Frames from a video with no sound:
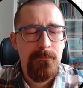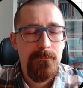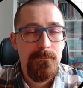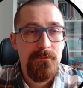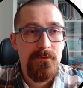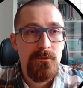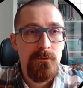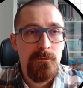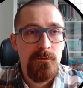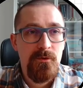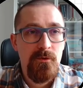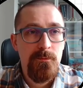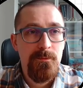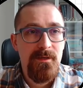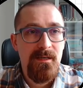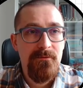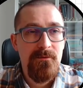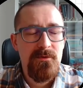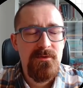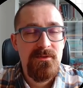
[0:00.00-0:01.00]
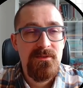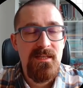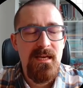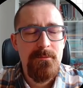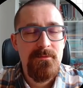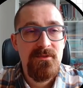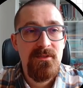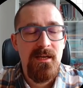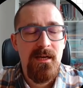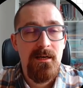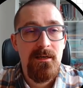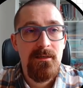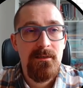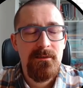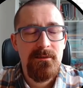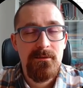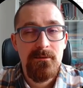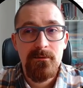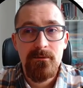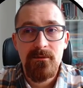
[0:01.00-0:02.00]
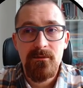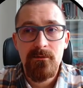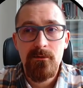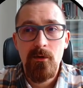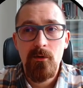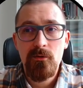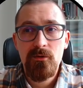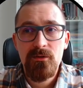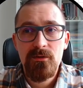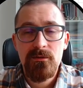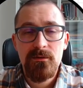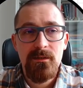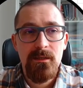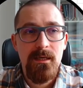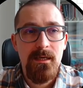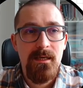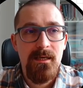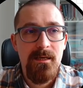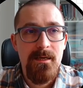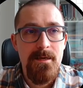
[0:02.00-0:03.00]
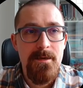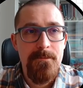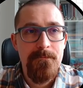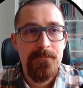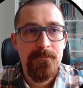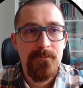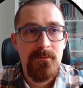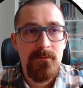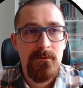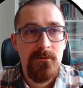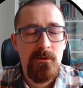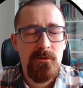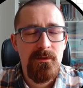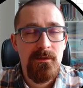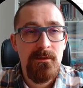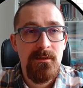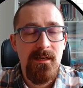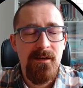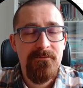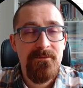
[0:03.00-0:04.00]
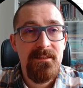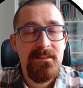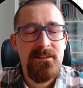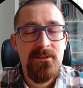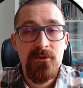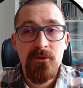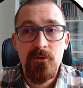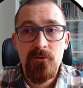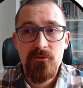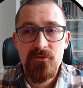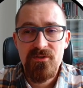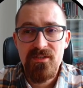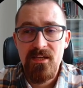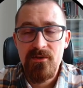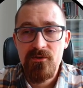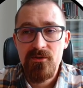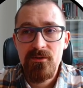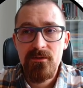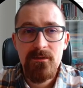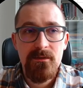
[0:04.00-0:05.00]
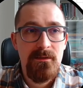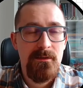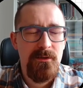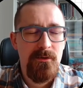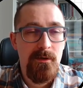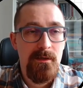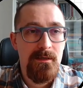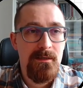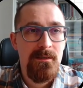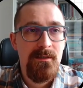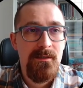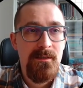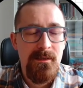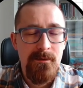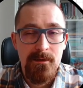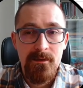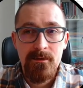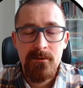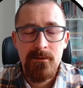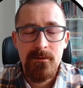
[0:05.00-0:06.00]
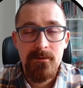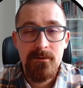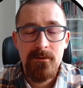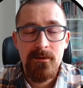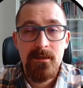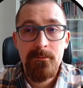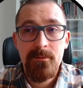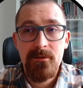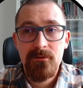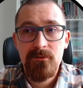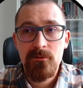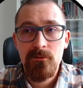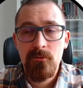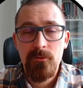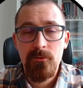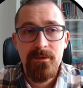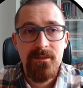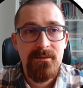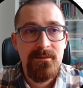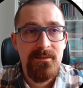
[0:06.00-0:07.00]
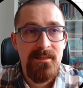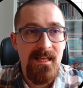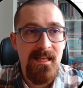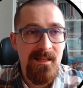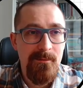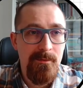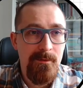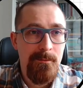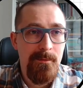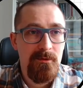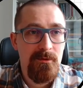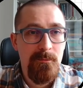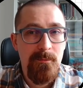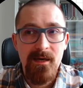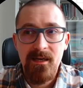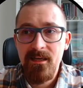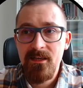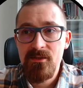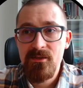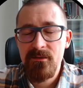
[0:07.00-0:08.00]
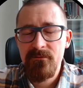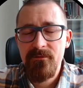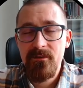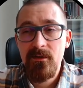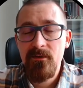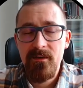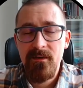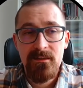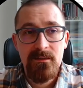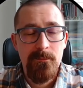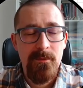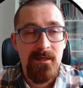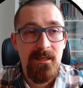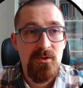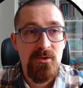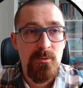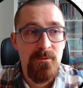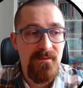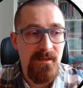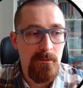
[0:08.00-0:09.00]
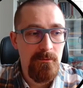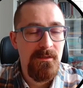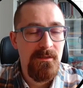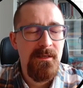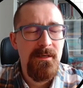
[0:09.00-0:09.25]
two previous steps, they are not affecting your session. You are able to read the help about package and verify the package without